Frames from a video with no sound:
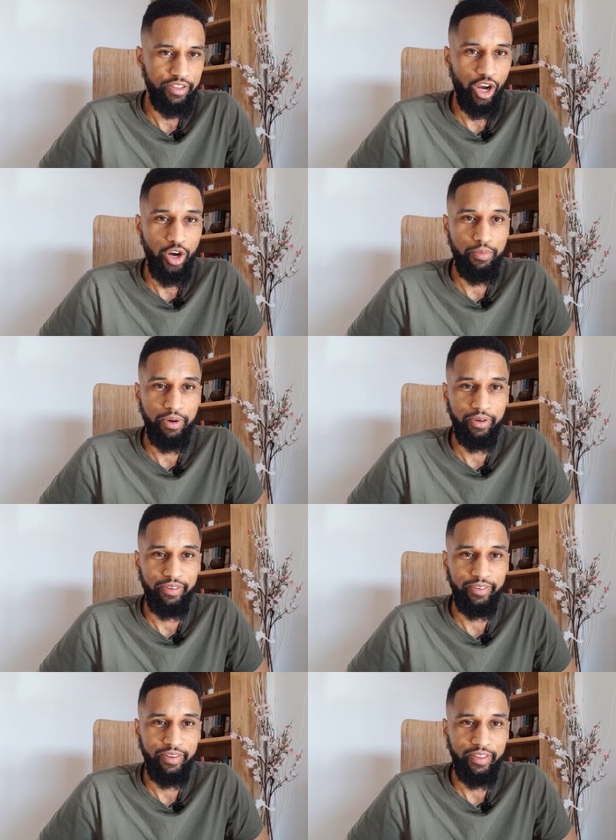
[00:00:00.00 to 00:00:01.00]
I hope
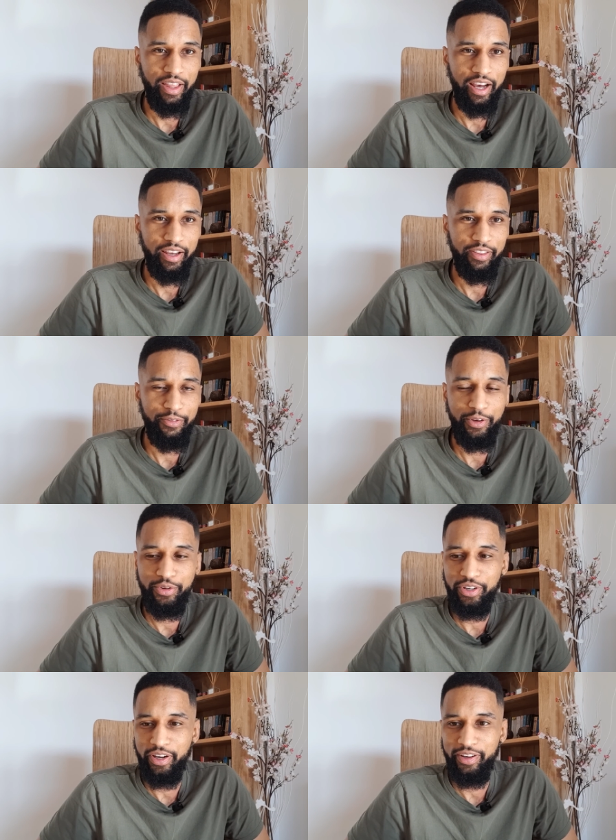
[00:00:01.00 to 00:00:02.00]
that the
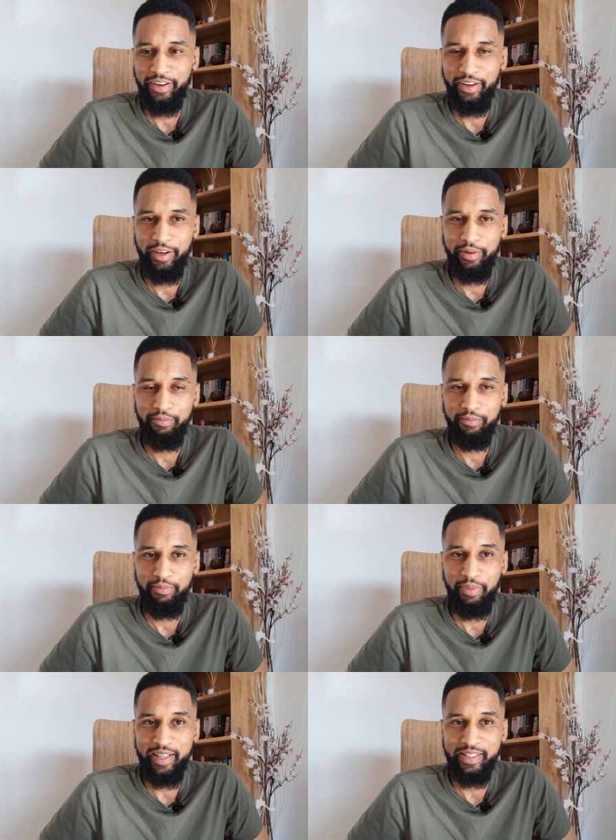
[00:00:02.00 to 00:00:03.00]
future
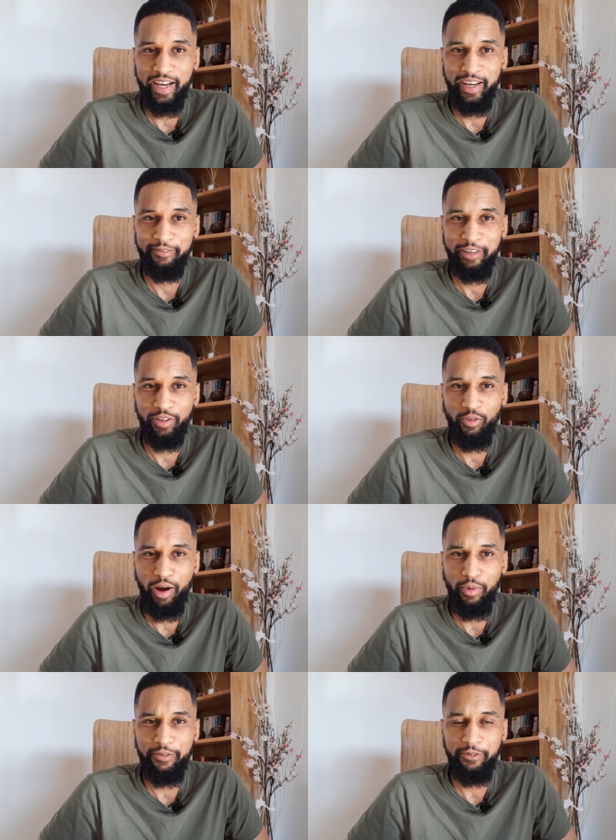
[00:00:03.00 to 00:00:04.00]
pans out in the
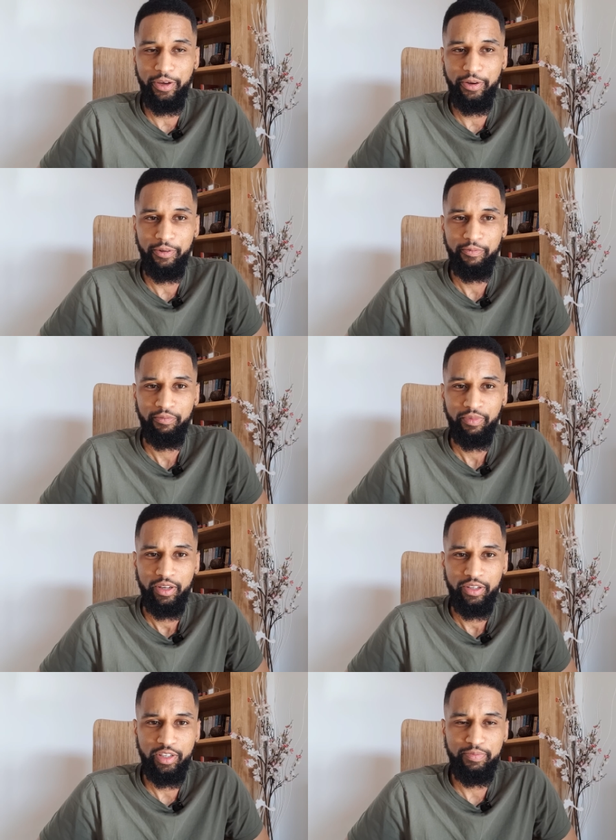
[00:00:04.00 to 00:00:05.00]
right way for you.
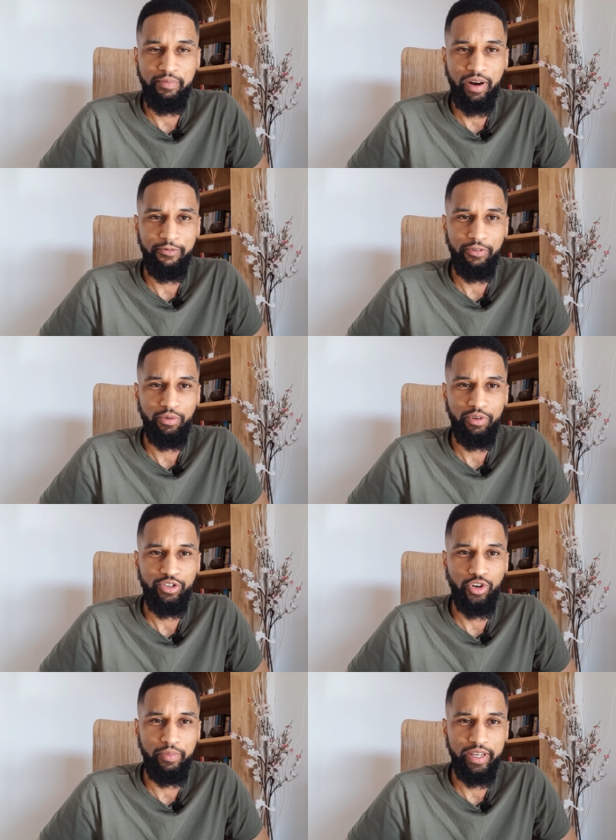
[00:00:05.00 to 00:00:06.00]
Just be mindful,
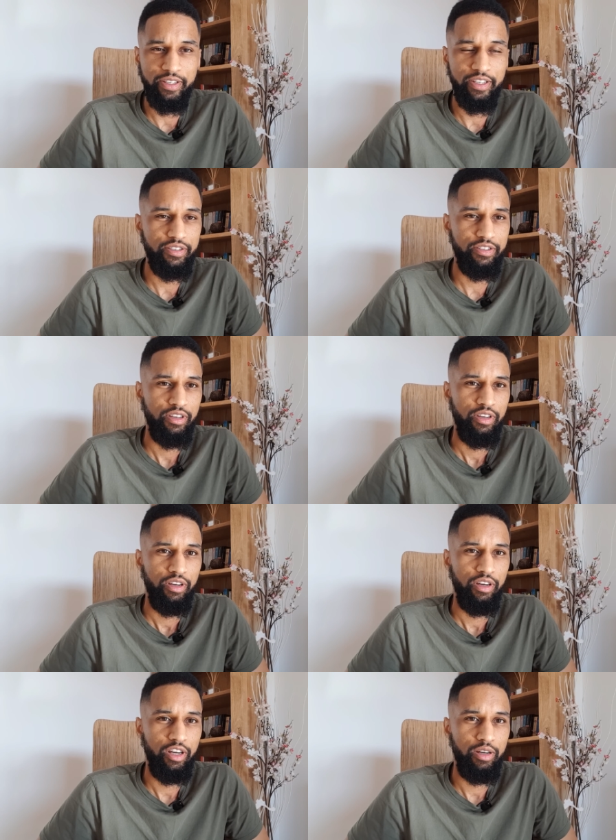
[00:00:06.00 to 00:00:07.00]
it's your business.
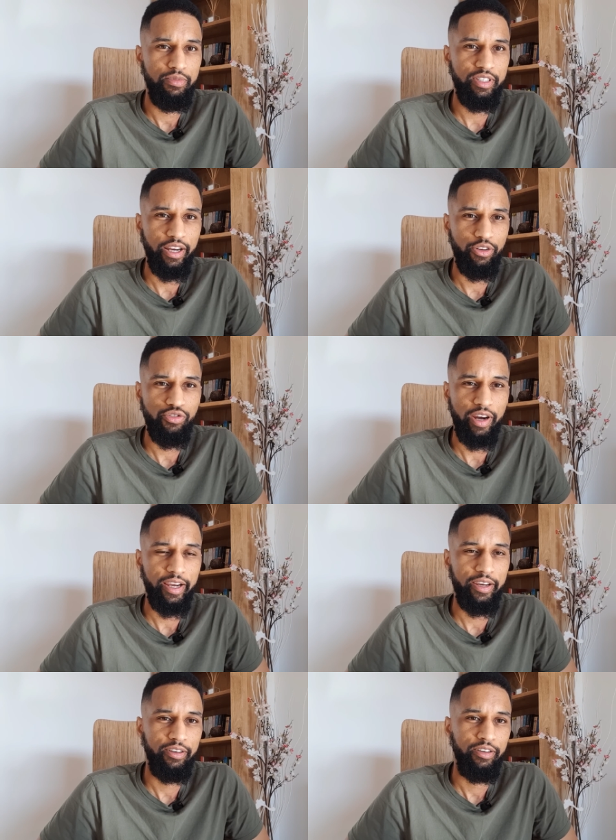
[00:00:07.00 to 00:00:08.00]
Stay on
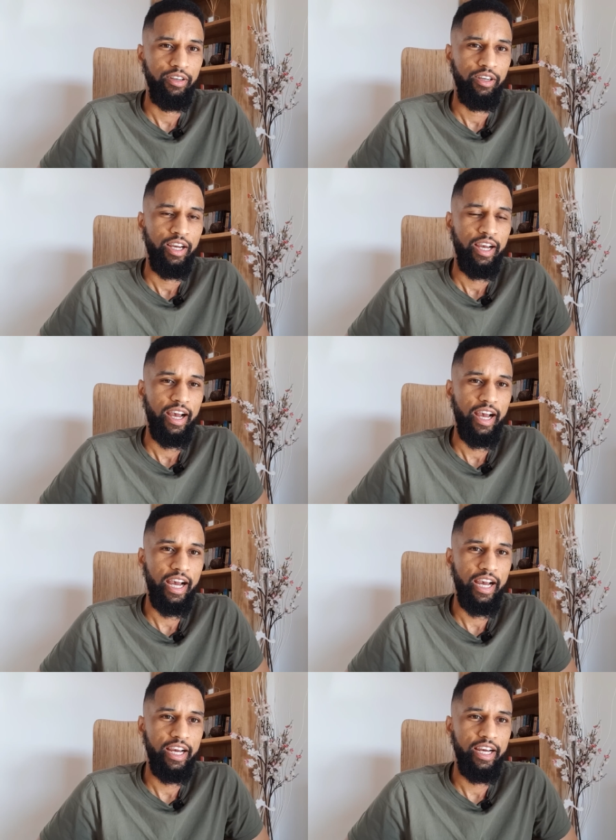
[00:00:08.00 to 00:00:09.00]
track
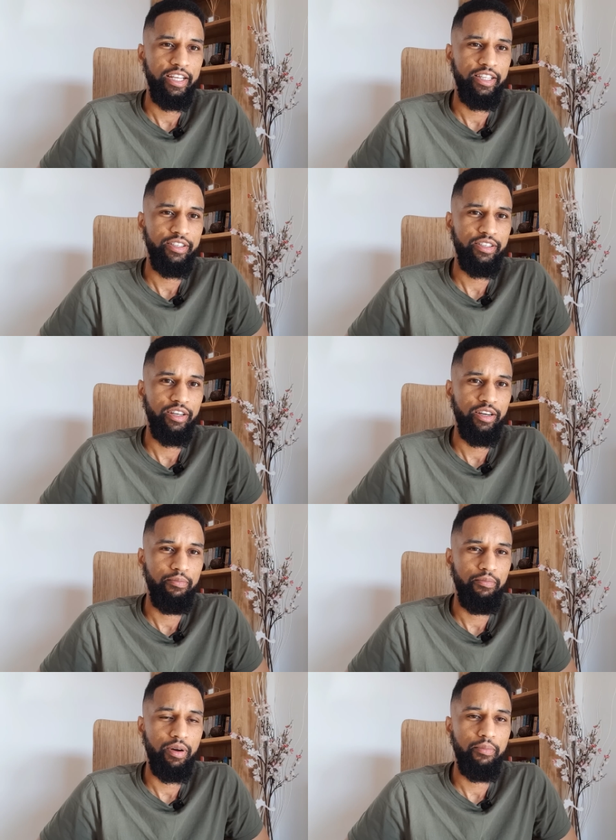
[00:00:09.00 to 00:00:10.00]
and
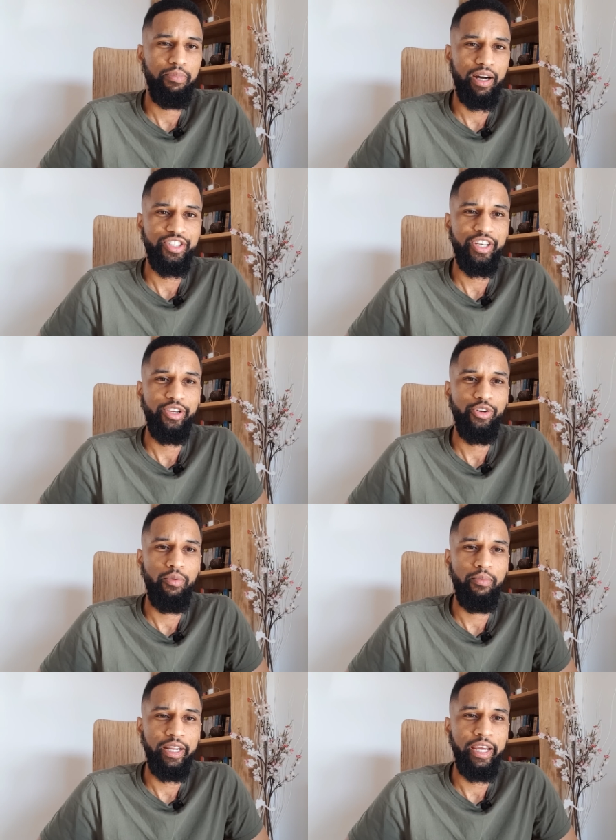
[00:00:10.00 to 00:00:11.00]
budget
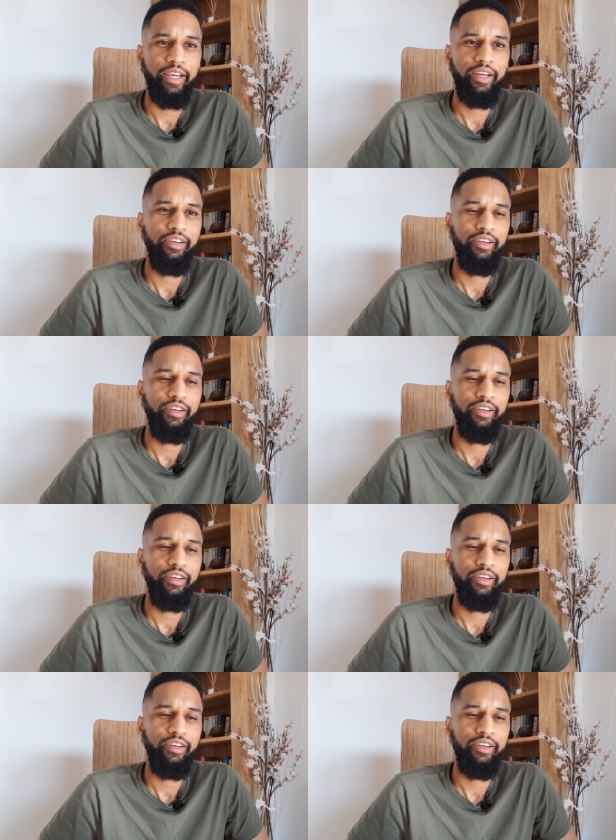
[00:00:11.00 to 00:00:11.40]
your money,